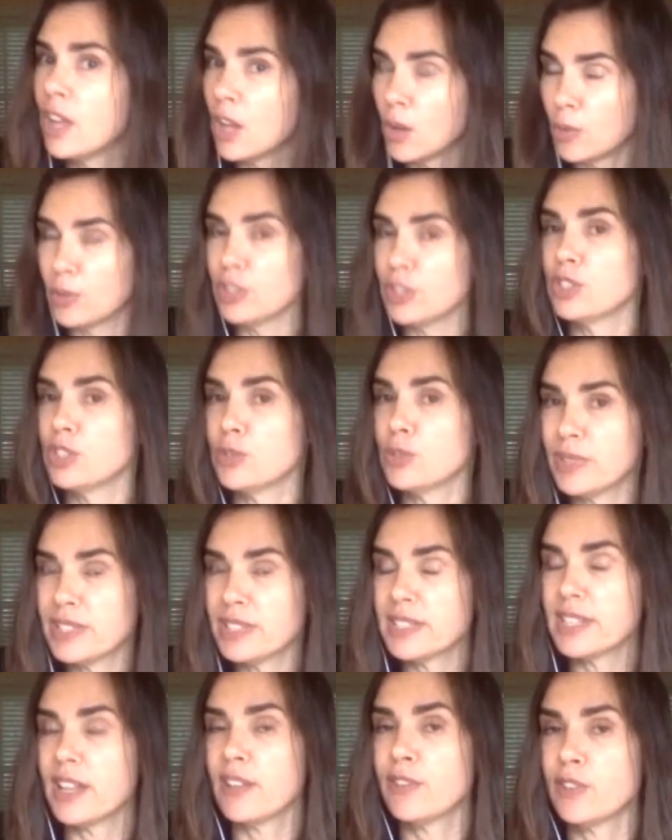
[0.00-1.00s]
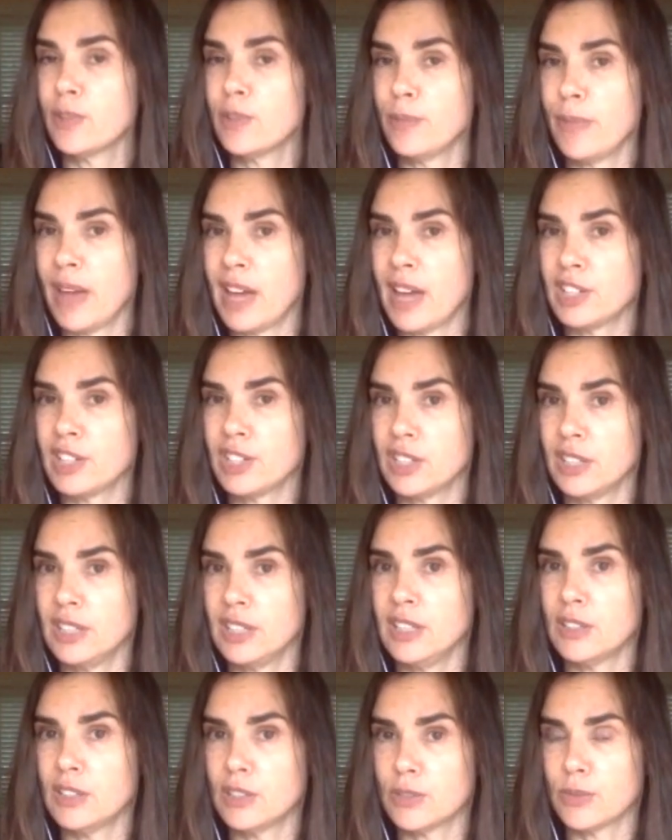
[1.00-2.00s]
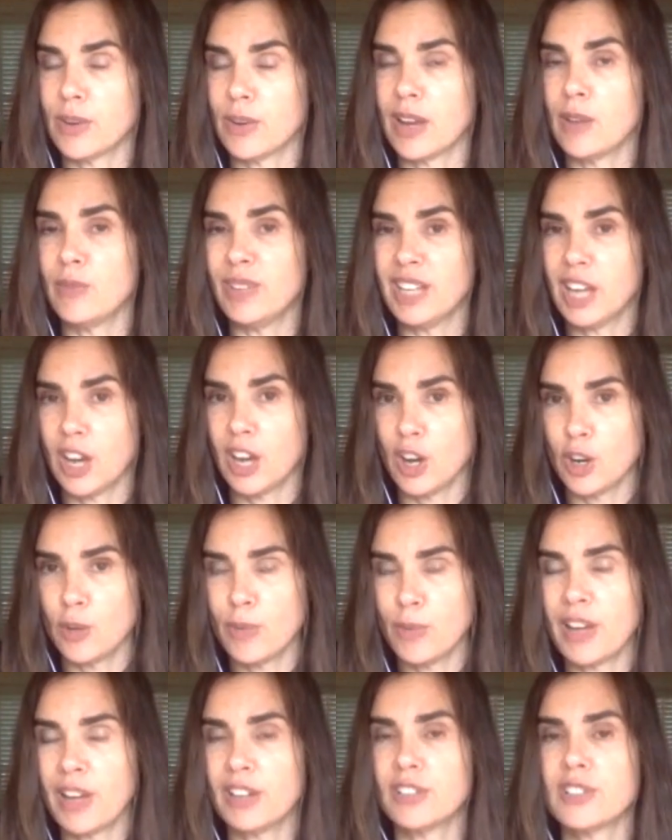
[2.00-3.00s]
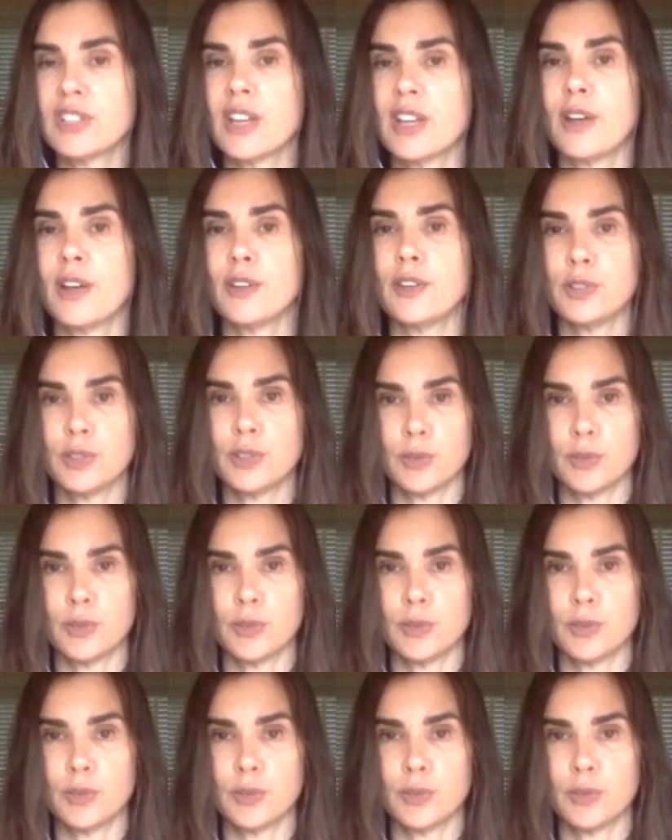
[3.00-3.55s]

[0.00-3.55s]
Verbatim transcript: which is what self-compassion is, right? We care about ourselves.